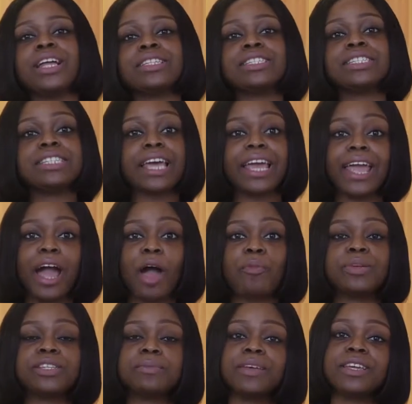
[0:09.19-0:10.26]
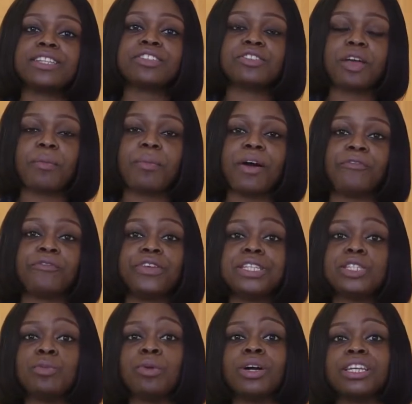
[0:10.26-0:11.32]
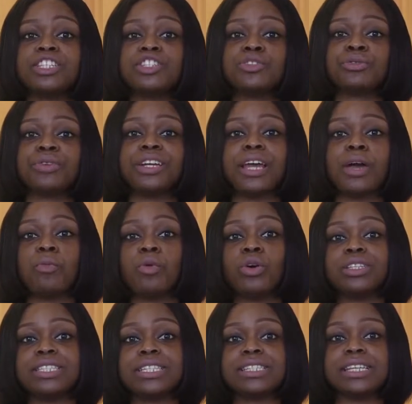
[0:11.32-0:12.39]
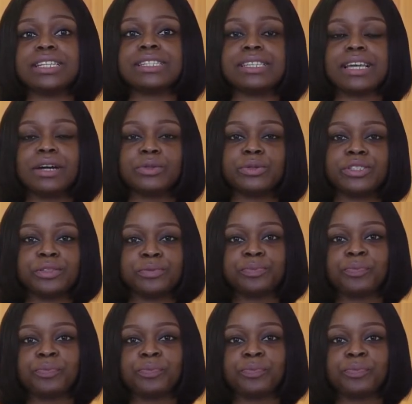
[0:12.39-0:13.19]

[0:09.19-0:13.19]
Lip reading: Today I'll be speaking to you about fetal monitoring and what this entails.